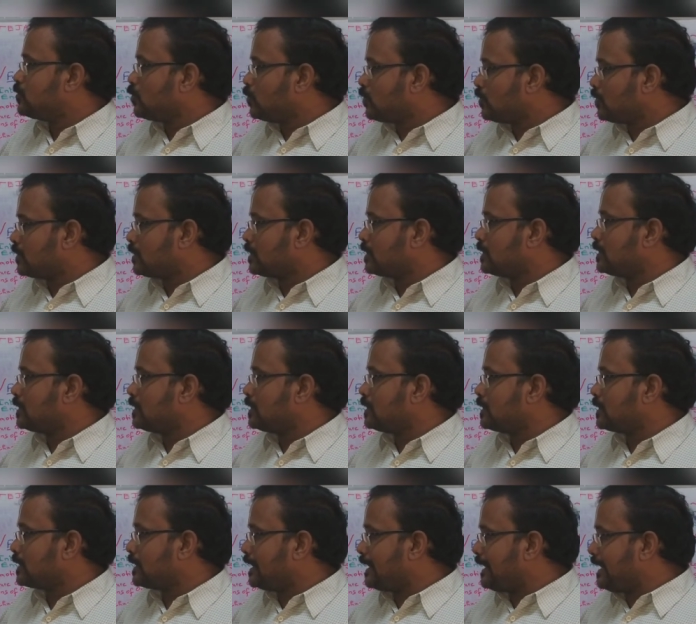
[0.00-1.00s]
to
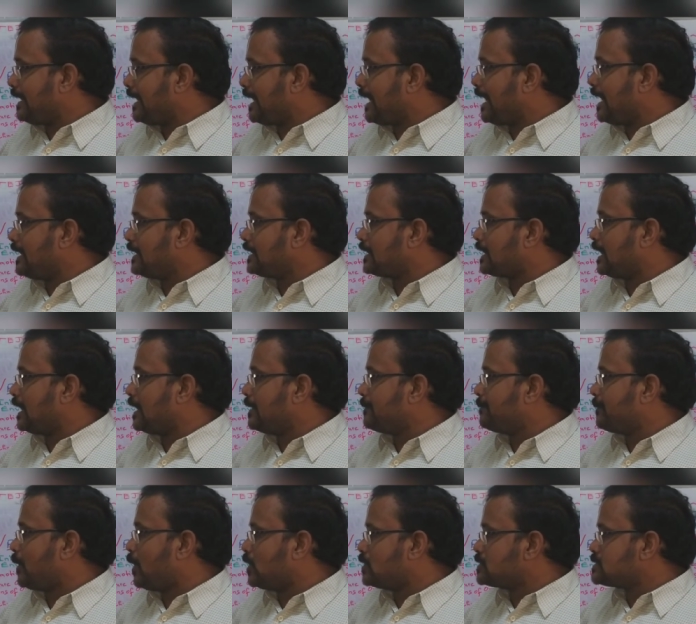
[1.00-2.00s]
create a
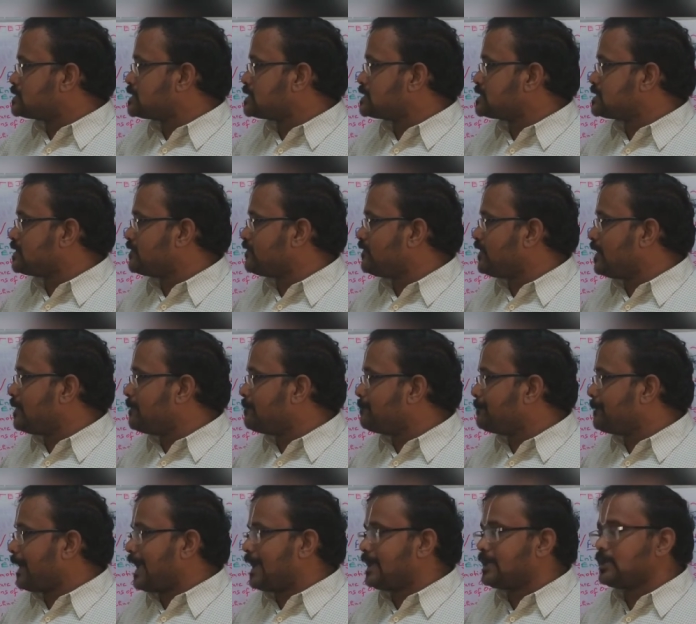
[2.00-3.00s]
positive
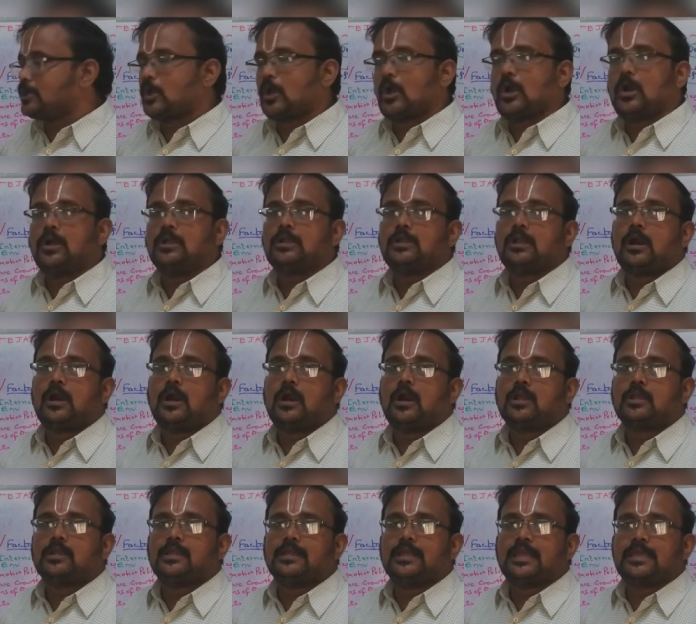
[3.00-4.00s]
impact on
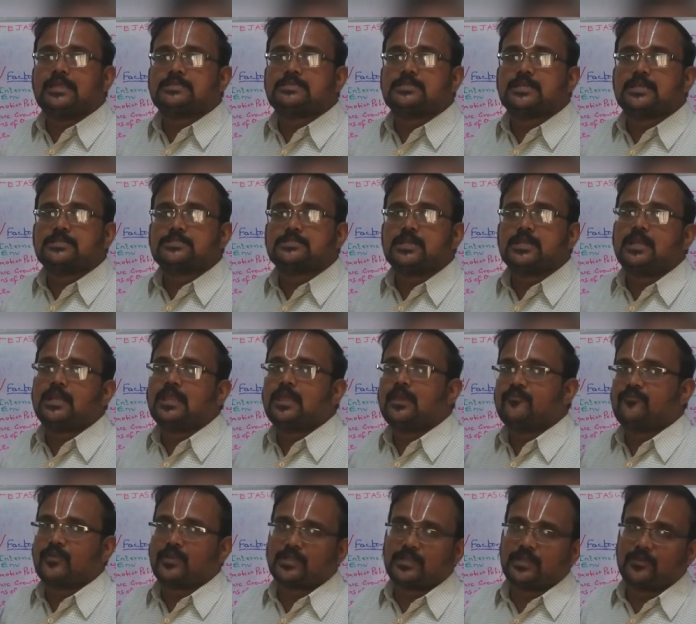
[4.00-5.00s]
organizational
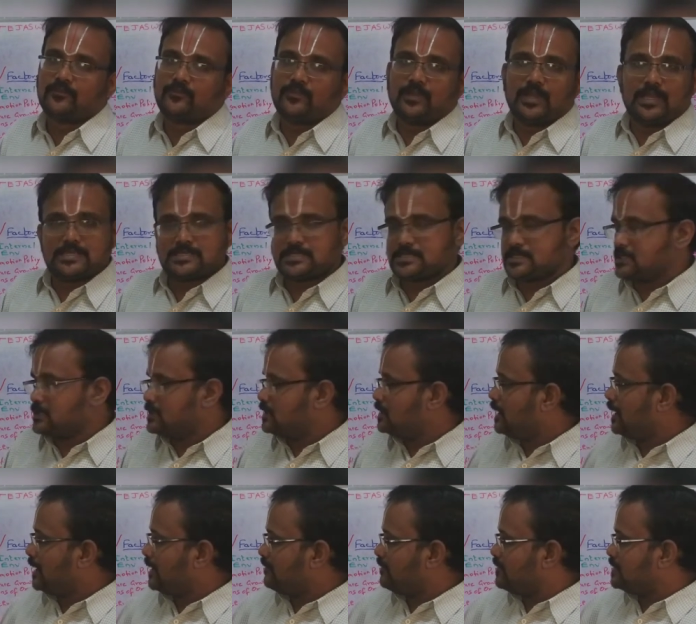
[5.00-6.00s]
effectiveness.
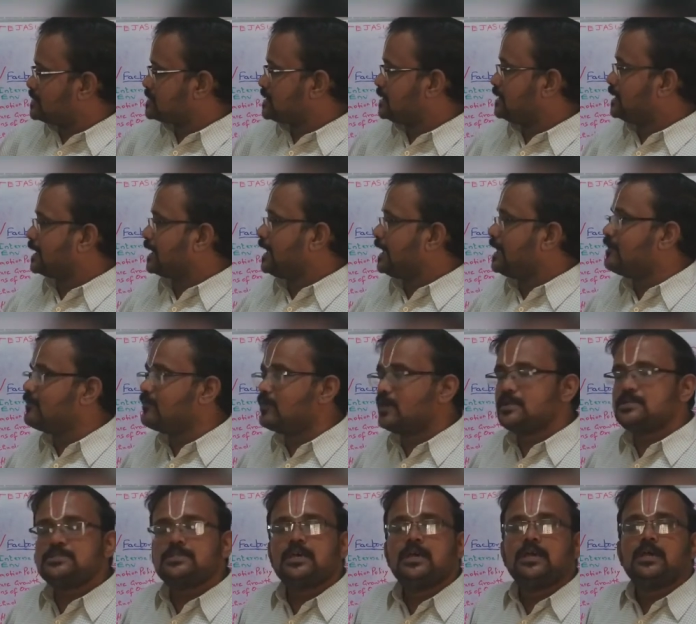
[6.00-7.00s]
I have listed the
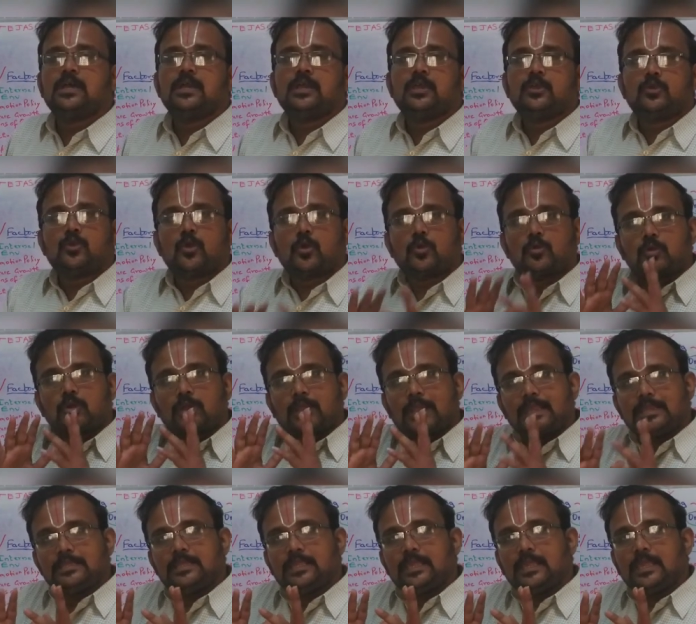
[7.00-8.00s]
keywords. You have to
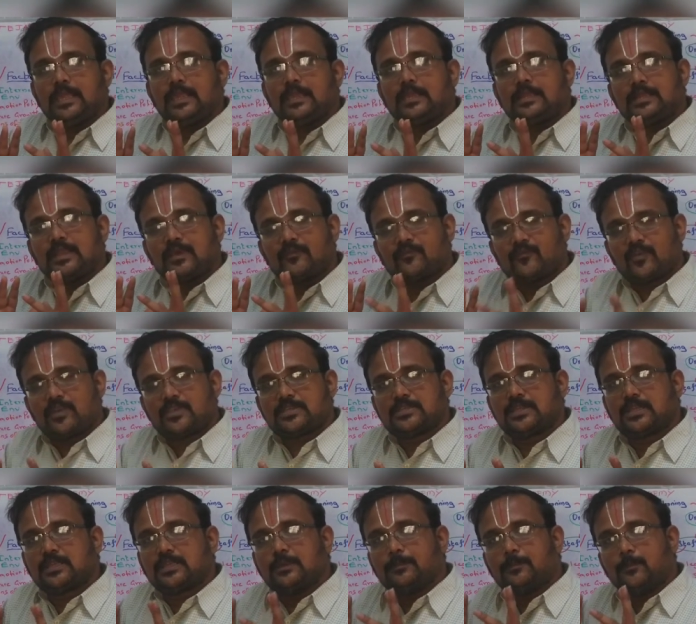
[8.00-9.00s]
write the
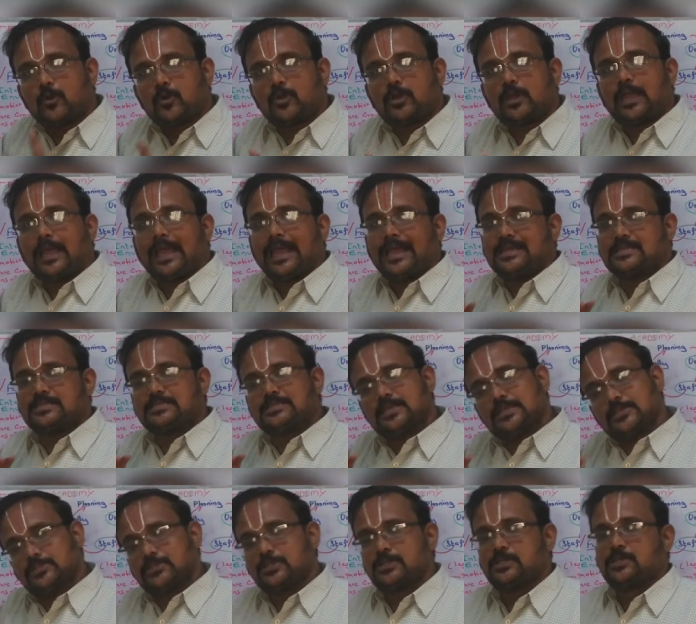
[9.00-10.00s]
definition in the book as
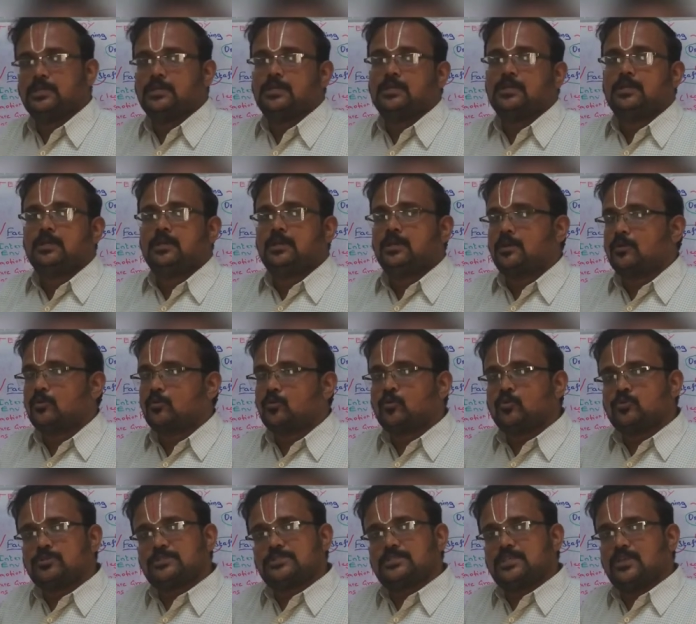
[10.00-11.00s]
such.
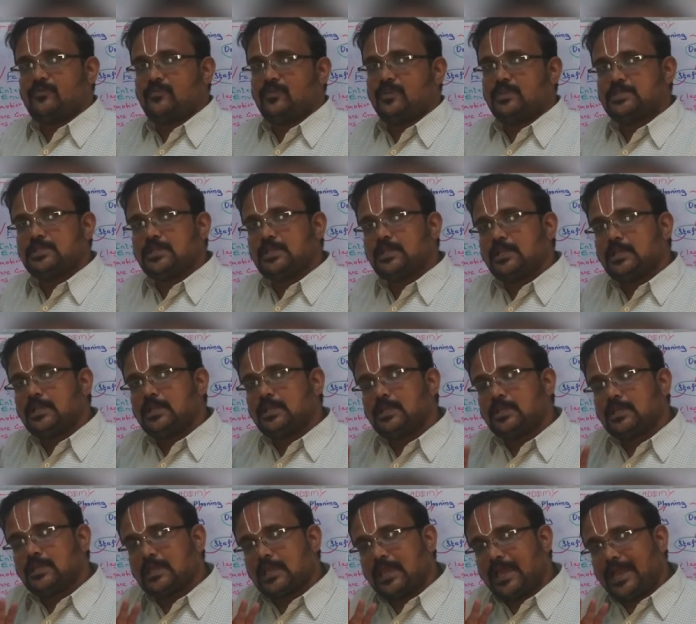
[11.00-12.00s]
Kuhn's definition
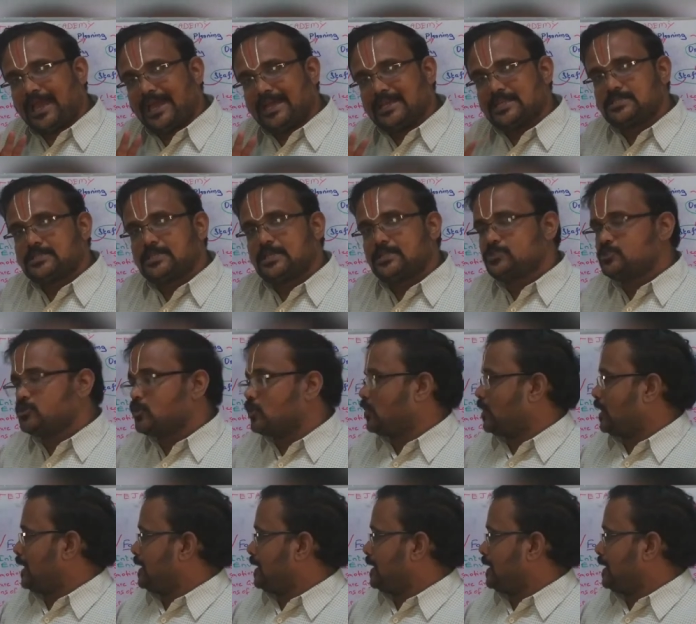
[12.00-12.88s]
as such.